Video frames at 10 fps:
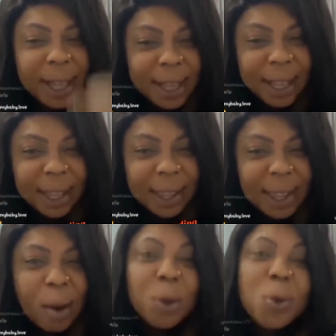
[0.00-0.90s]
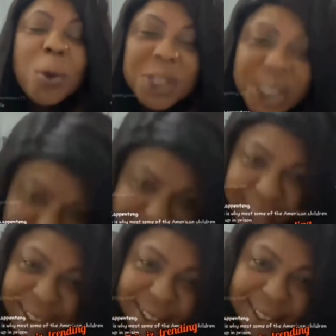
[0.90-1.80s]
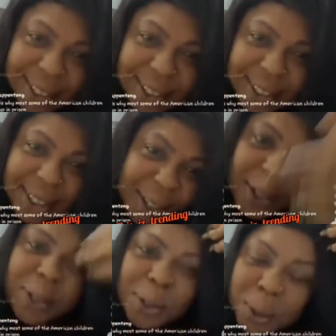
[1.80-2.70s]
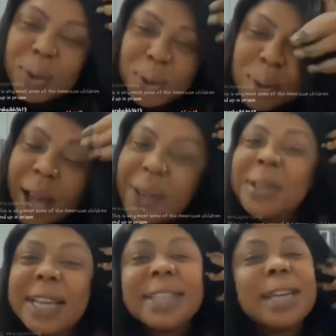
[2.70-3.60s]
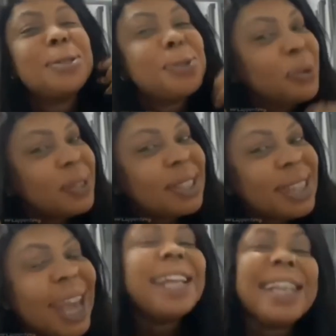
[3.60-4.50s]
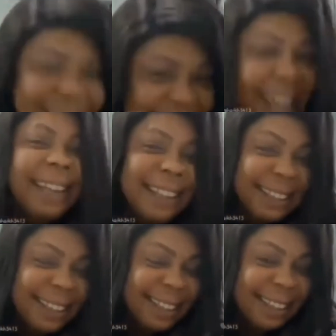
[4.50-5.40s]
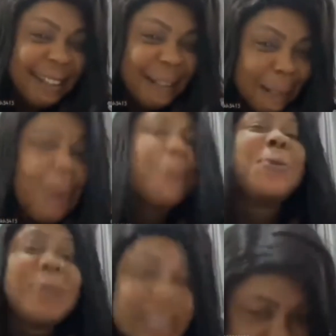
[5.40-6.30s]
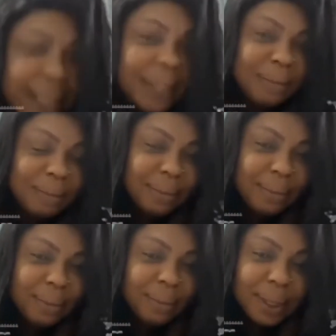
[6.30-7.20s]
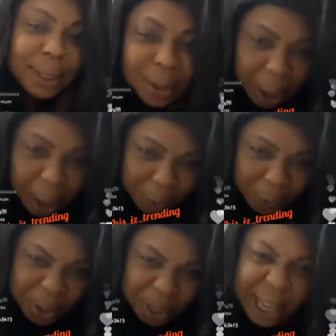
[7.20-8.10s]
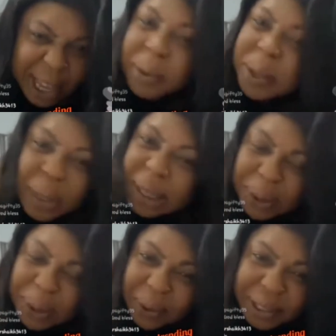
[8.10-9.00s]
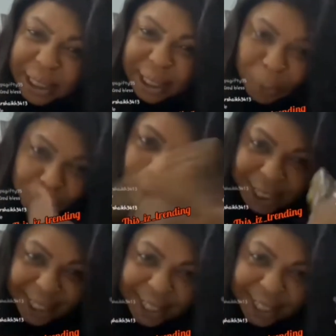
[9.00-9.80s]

Oye den, otonchine. You two are your dated sorts. Eh, any dia? Otonchine. Now, who are they? I was going to mean donchine. Who are